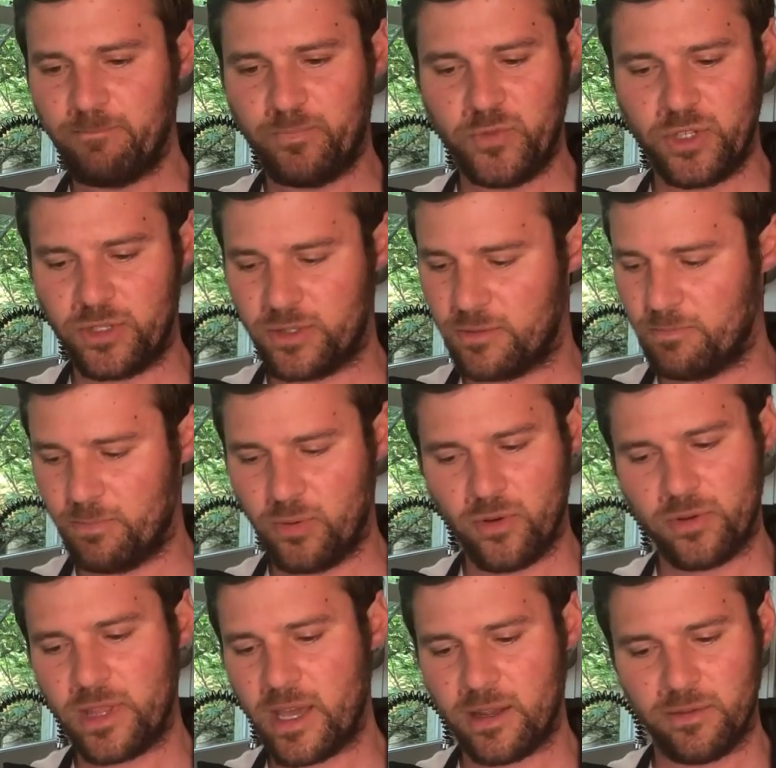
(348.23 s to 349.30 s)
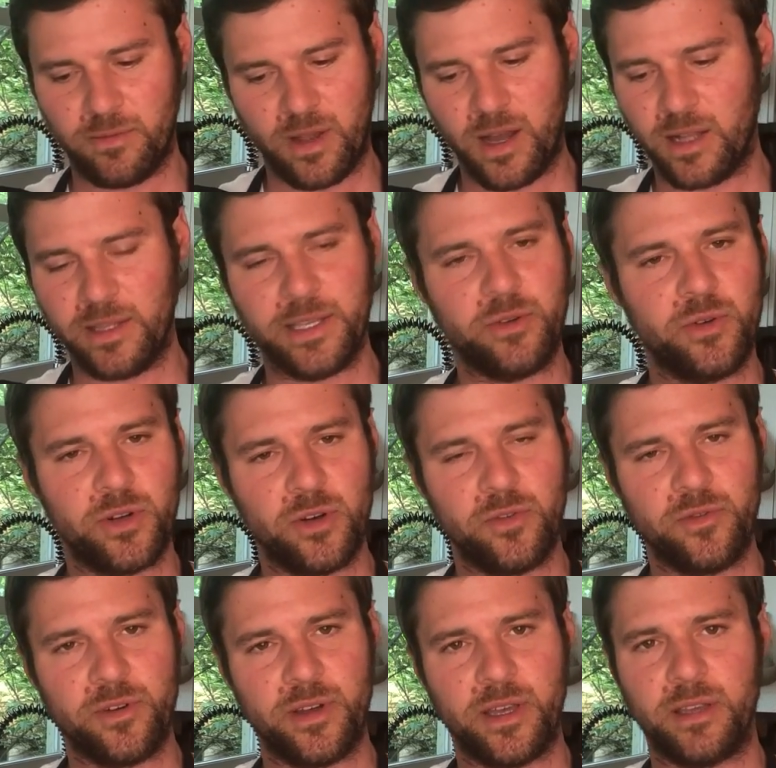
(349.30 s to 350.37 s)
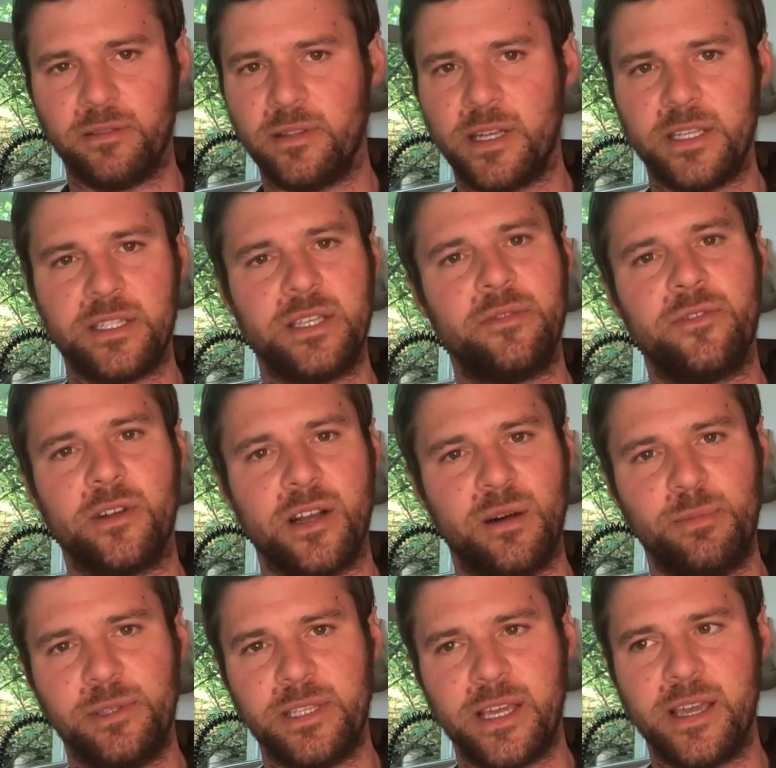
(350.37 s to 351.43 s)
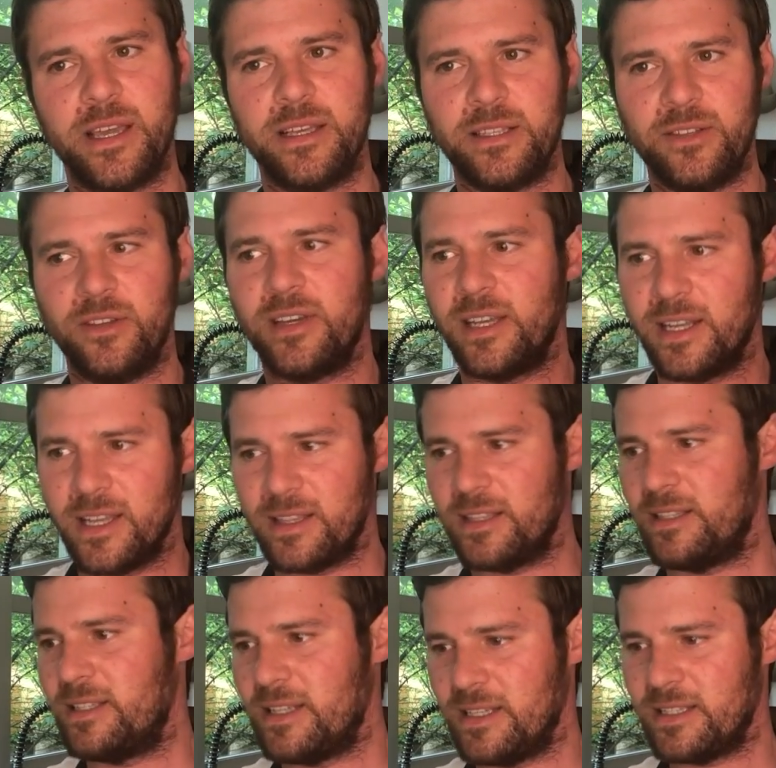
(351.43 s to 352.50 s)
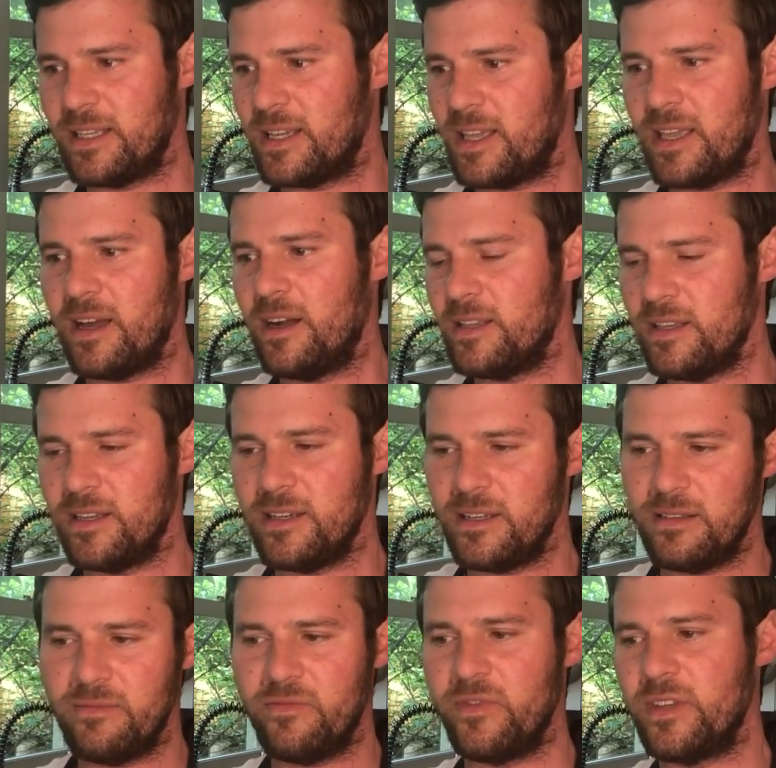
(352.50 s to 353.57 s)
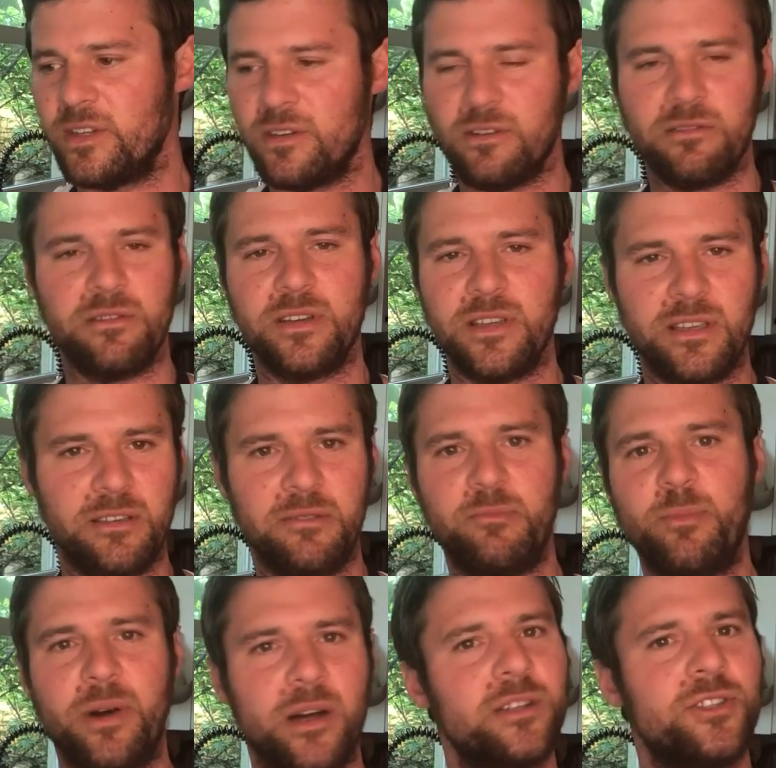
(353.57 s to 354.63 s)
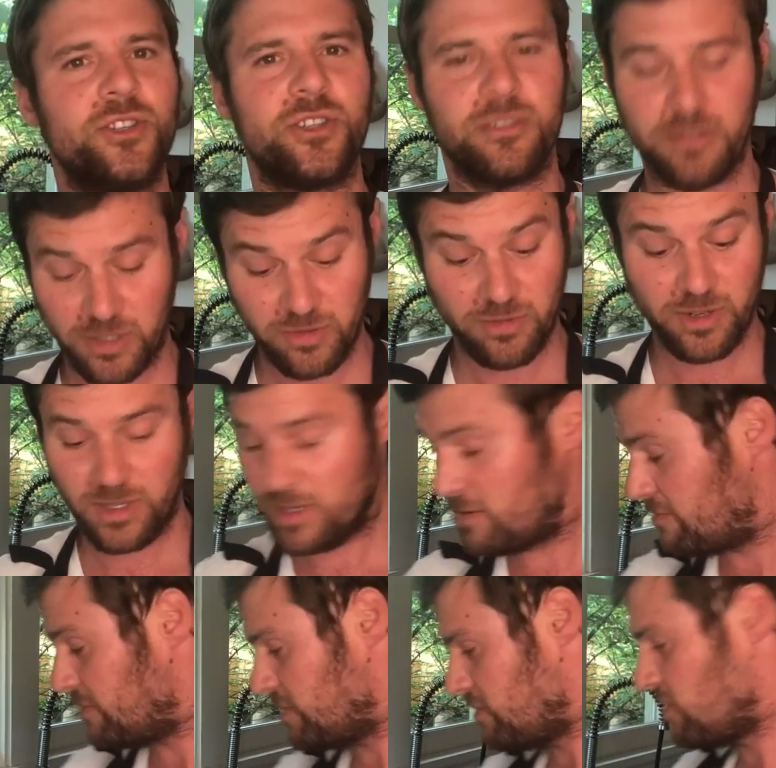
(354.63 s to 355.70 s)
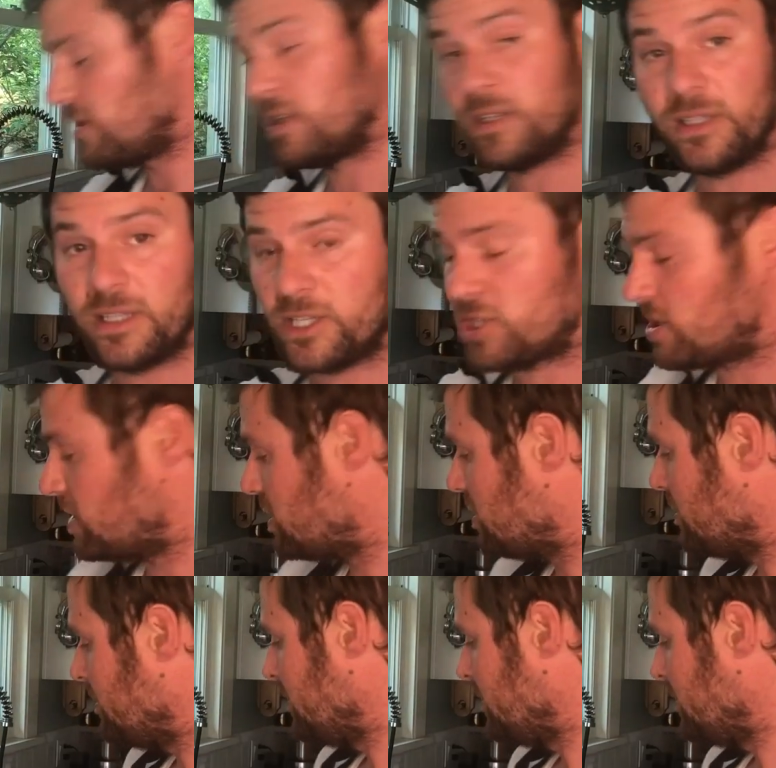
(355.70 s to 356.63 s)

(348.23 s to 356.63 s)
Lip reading: Just pour that hot liquid over it, let it sit for a couple days, and you kind of get this nice like oniony, vinegary punch. It's really, really delicious.